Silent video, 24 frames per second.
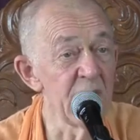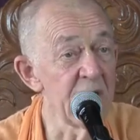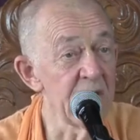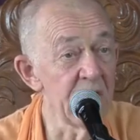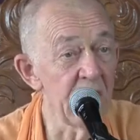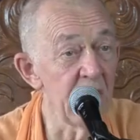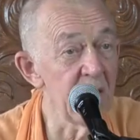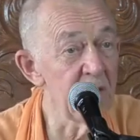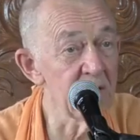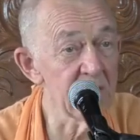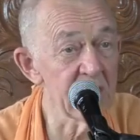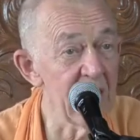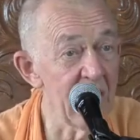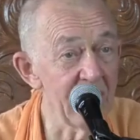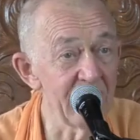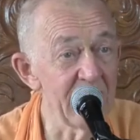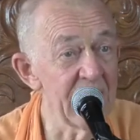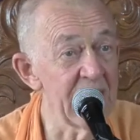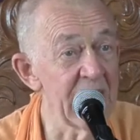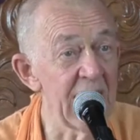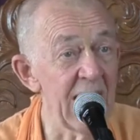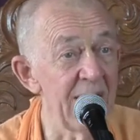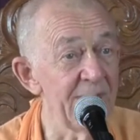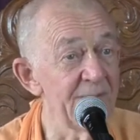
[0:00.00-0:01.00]
They're all
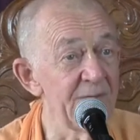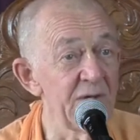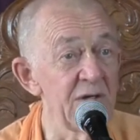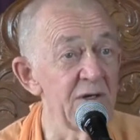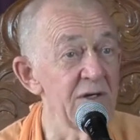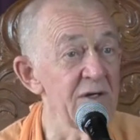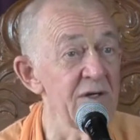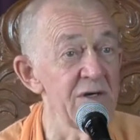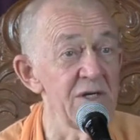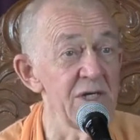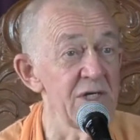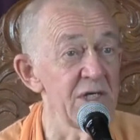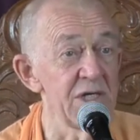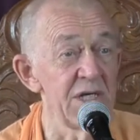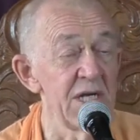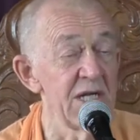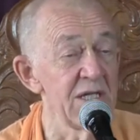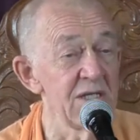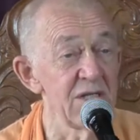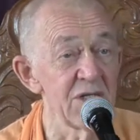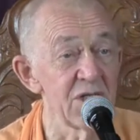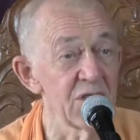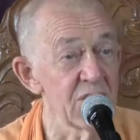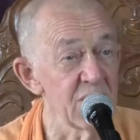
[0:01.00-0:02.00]
coming after
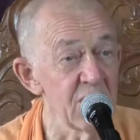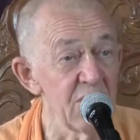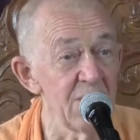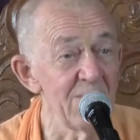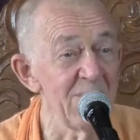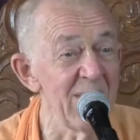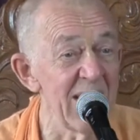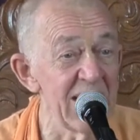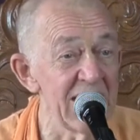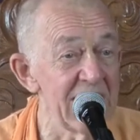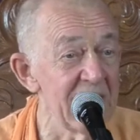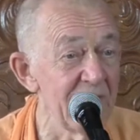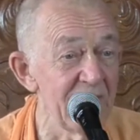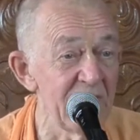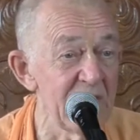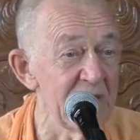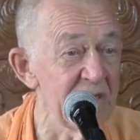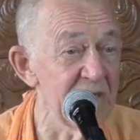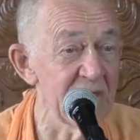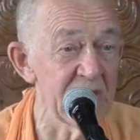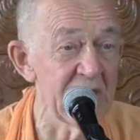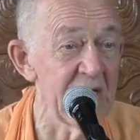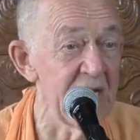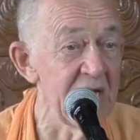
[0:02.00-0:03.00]
Krishna. There's so many of
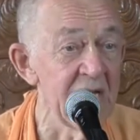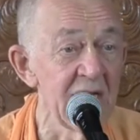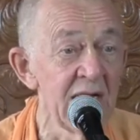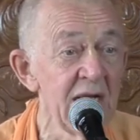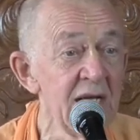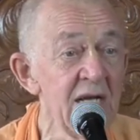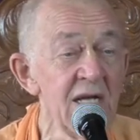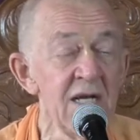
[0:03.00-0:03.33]
these kings.